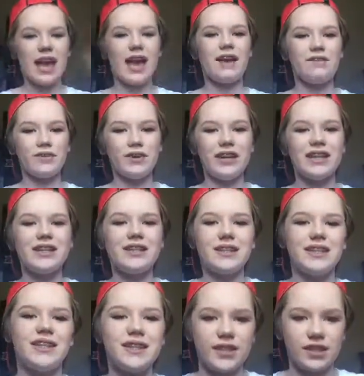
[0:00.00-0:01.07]
Hey everyone,
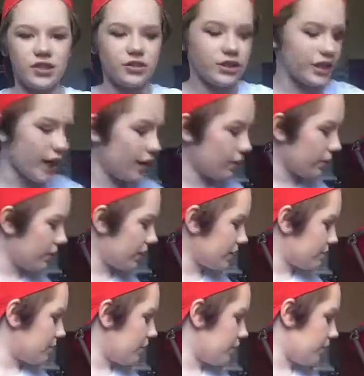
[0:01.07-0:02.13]
it's Cece. So today we're going
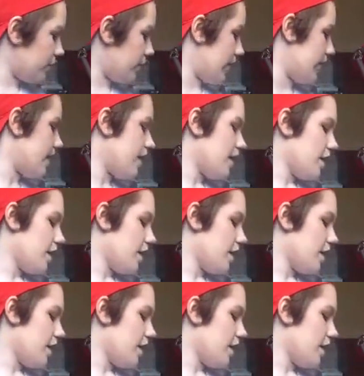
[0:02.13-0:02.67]
to be reviewing